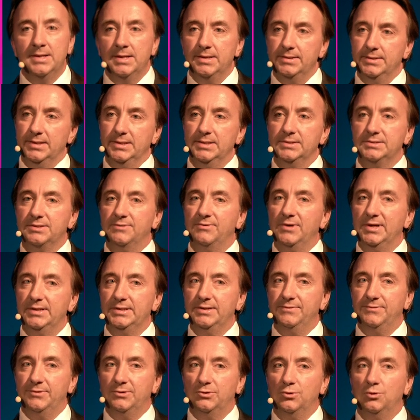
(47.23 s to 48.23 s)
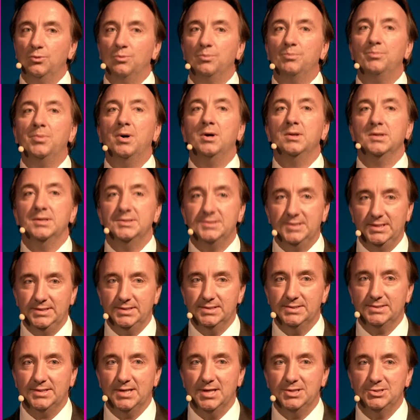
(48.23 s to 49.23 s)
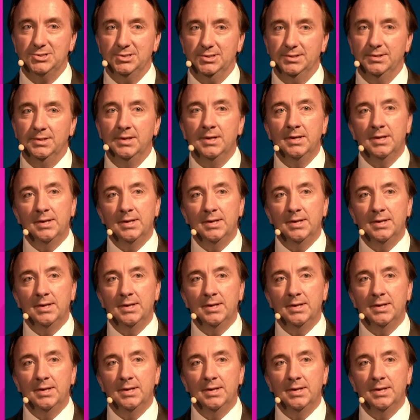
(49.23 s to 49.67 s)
then it's a very difficult policy discussion.